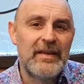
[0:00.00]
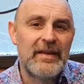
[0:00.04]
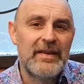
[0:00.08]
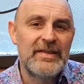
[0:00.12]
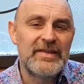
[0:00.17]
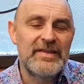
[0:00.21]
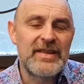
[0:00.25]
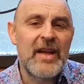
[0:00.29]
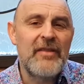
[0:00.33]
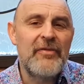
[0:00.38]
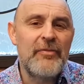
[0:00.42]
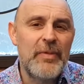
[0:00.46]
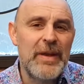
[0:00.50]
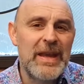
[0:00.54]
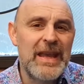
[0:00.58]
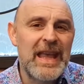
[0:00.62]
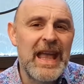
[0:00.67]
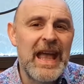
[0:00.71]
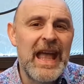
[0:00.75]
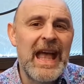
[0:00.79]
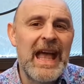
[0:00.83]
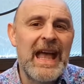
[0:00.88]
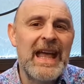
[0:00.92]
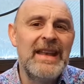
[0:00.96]
Stuff we
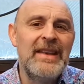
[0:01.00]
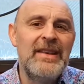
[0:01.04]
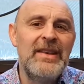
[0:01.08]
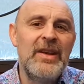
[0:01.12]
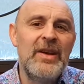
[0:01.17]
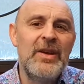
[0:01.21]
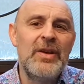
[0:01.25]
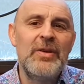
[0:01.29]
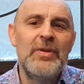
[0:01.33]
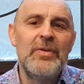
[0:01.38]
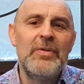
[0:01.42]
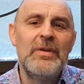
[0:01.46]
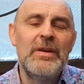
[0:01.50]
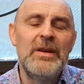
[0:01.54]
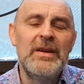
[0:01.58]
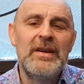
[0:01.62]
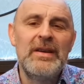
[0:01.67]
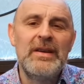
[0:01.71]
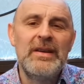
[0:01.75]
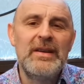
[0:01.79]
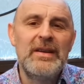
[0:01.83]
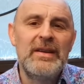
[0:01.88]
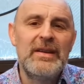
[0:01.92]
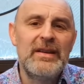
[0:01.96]
can know,
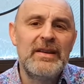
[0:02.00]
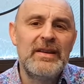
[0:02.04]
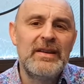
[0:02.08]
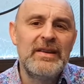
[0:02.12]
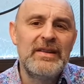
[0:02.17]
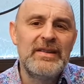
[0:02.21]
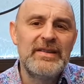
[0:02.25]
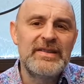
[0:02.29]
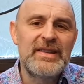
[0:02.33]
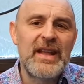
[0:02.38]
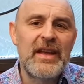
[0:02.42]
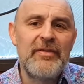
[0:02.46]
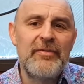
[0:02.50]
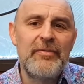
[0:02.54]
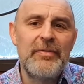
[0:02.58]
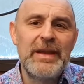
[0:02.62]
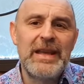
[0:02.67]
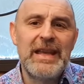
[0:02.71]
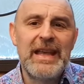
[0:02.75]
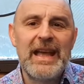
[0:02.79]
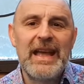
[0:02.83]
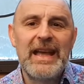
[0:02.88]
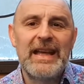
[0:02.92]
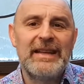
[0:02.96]
stuff we
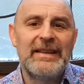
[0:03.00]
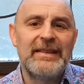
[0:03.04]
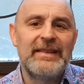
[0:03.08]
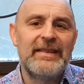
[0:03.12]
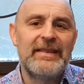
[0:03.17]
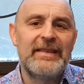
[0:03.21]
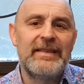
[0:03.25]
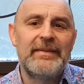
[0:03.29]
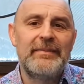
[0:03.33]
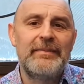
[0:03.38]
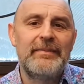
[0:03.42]
can't.